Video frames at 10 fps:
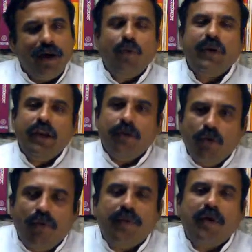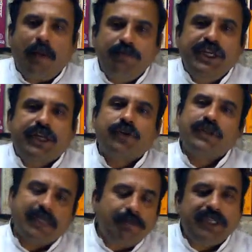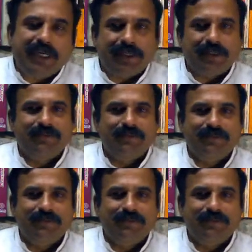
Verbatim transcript: How can we move from the object to the subject?